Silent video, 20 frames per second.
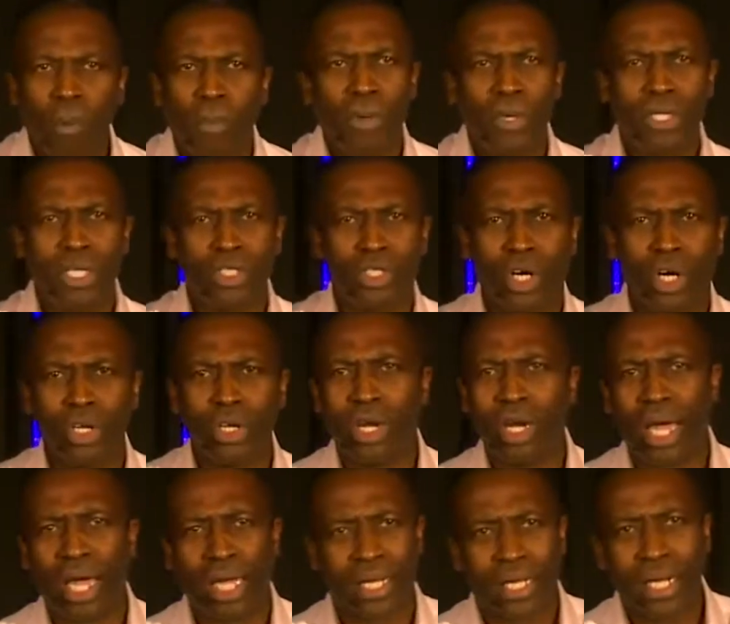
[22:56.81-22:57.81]
you open the door,
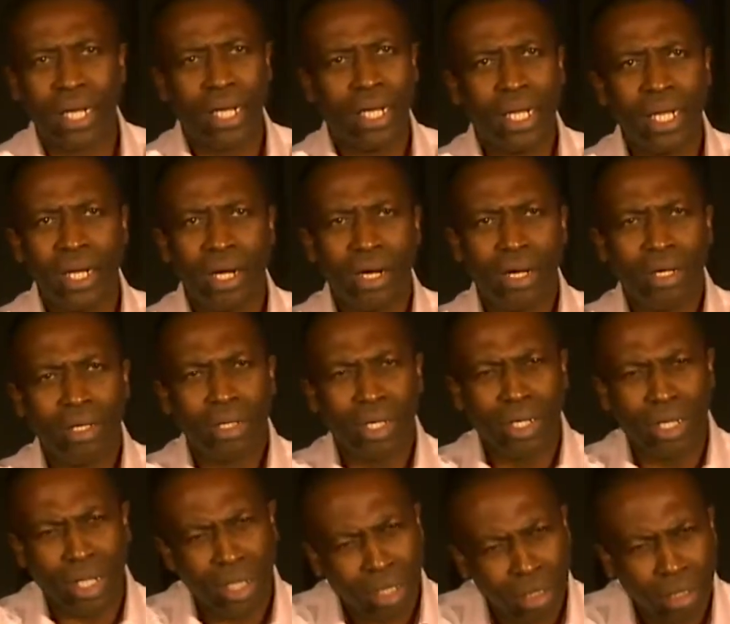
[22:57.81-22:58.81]
you're like, you know,
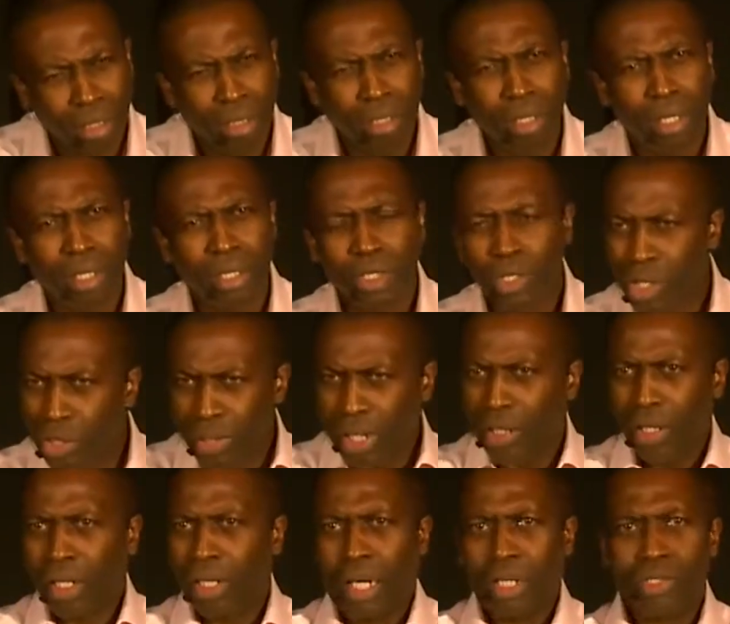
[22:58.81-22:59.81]
you look at it, you don't
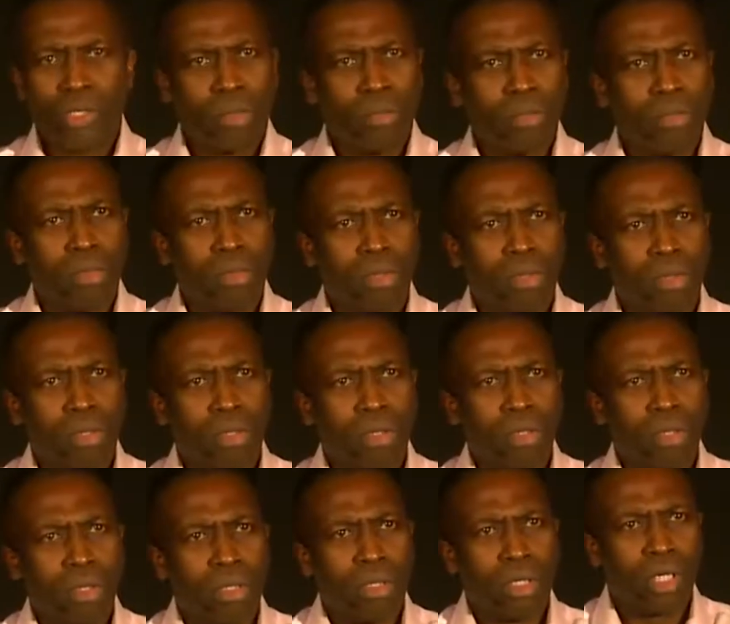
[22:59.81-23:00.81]
recognize him.
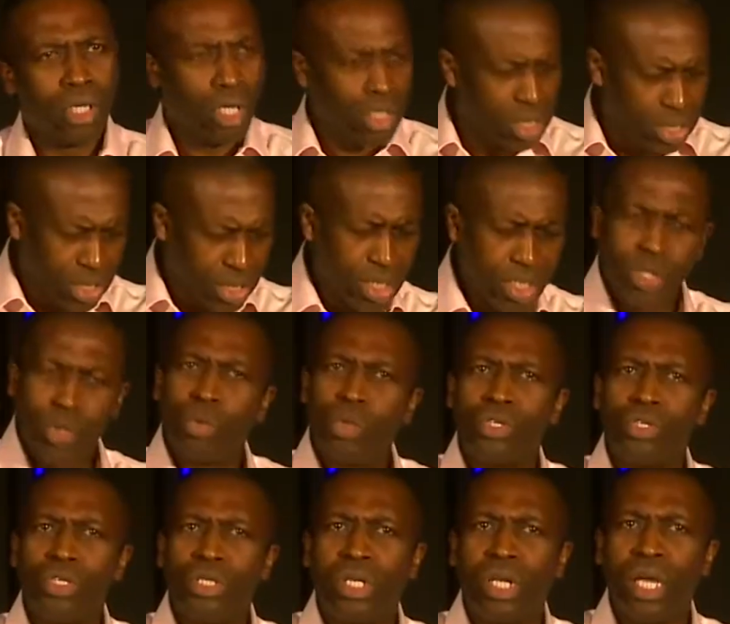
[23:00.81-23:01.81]
Because all they sent you
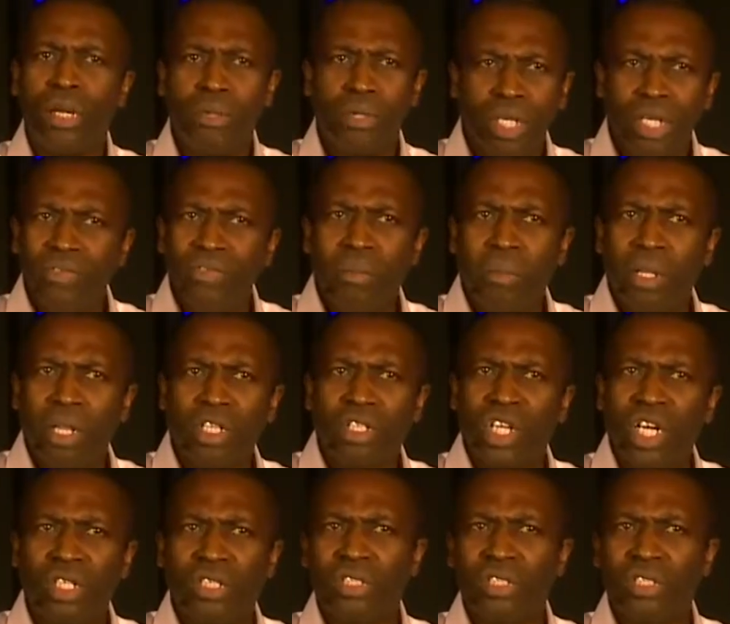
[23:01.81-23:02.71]
was the name. You didn't even bother